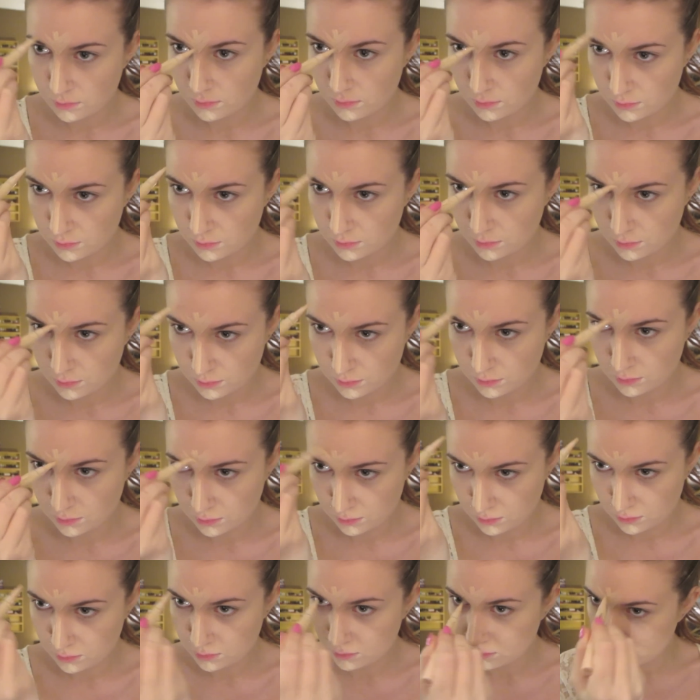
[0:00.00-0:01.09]
and
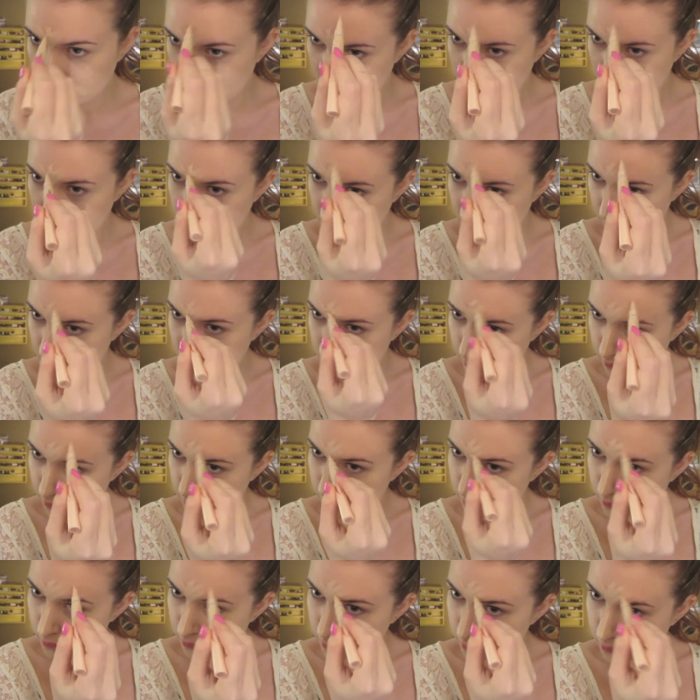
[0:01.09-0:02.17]
also right
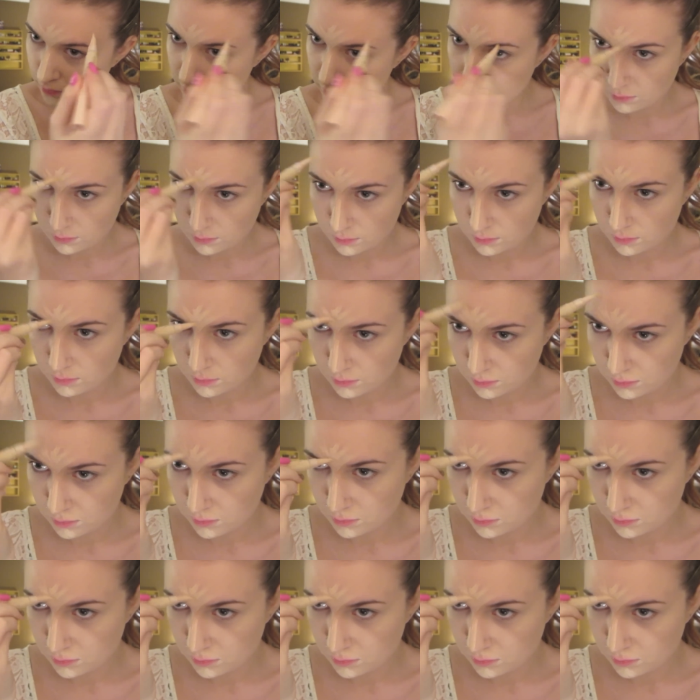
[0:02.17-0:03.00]
under my eyes.